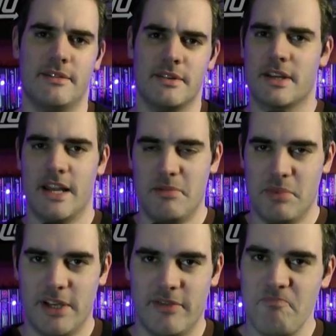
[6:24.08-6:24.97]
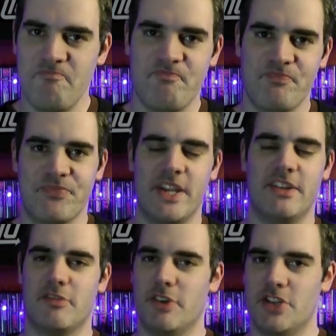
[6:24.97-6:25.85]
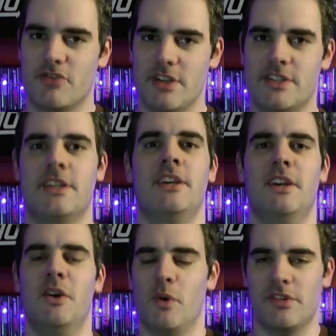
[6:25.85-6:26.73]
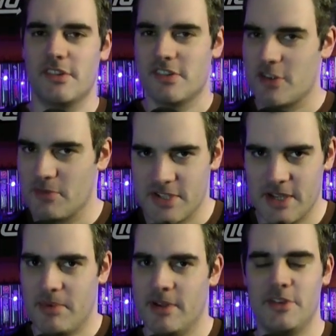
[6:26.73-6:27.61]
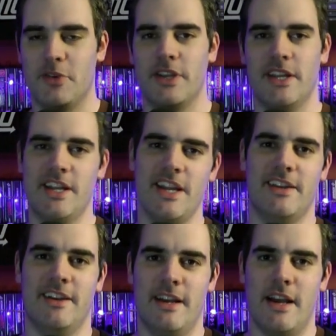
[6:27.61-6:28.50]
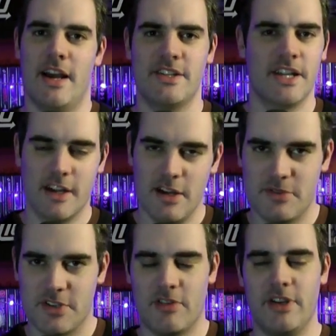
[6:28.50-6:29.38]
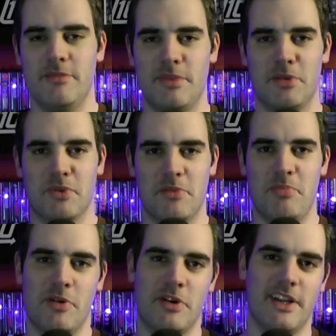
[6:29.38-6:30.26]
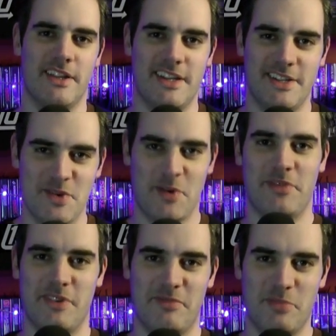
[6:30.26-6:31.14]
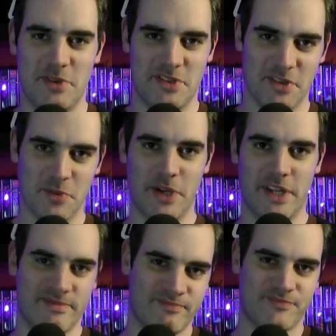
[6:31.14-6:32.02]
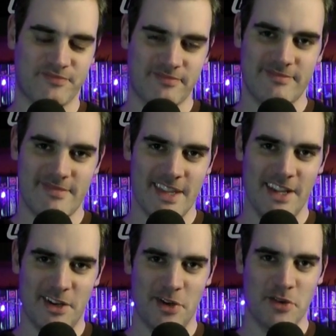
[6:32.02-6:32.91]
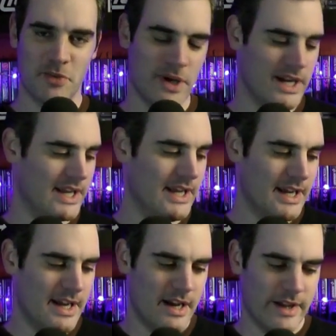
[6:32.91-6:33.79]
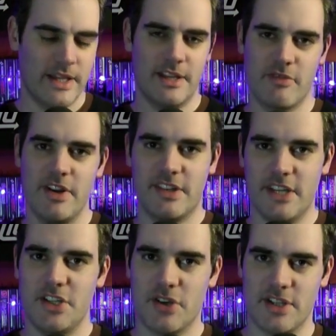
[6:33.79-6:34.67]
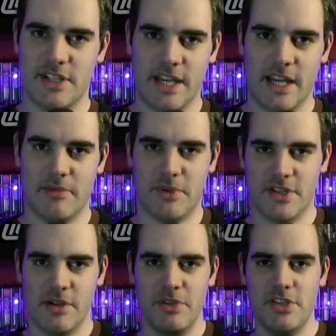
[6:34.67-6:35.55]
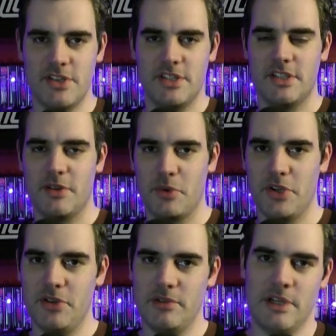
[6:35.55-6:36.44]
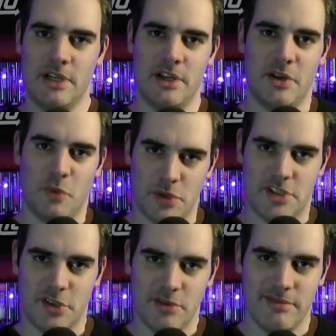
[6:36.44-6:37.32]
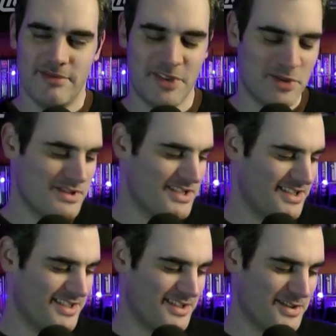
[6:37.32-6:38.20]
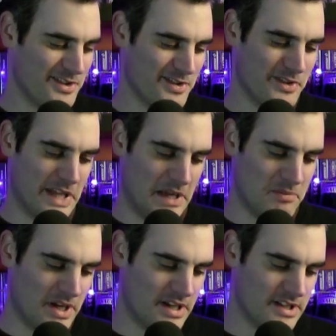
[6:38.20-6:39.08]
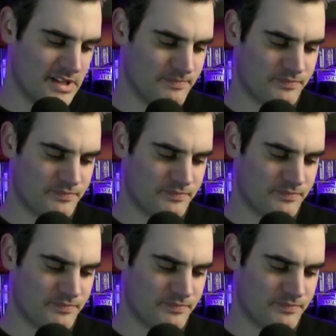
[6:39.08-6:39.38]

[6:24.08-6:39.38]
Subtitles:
can you believe them? Is there any trust? What's to stop Seb doing it again and saying, "I'm sorry, but I'm going to pocket the 25 points and the win along the way"? I think it's raised an interesting element. So I'd be interested to know what you would do, viewers, on that, because